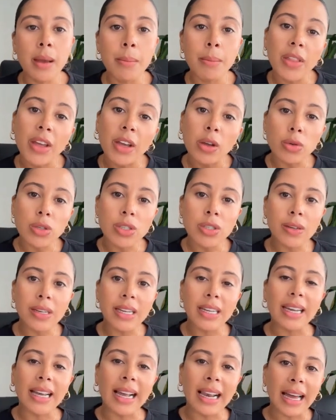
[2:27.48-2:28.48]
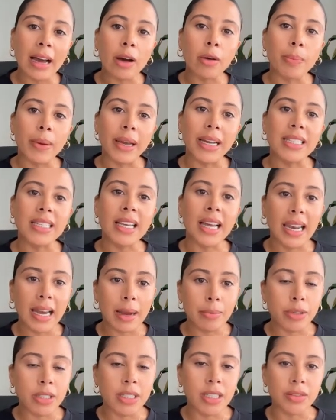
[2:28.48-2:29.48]
but they also need a cloud-based
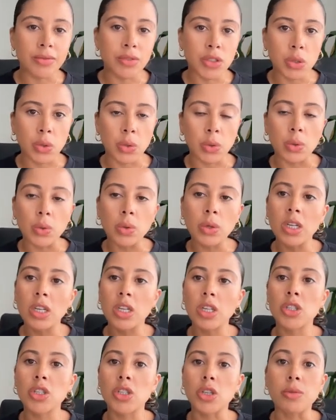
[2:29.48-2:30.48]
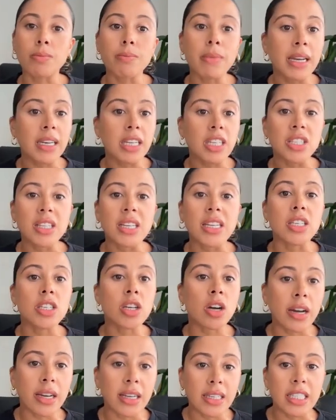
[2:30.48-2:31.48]
collaborative tool to manage the
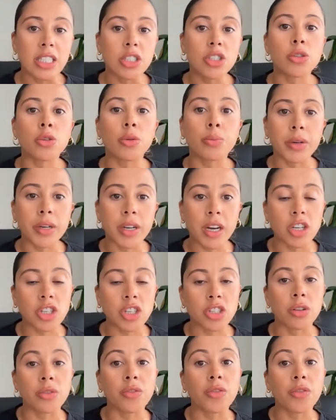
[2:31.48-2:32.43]
entire digital production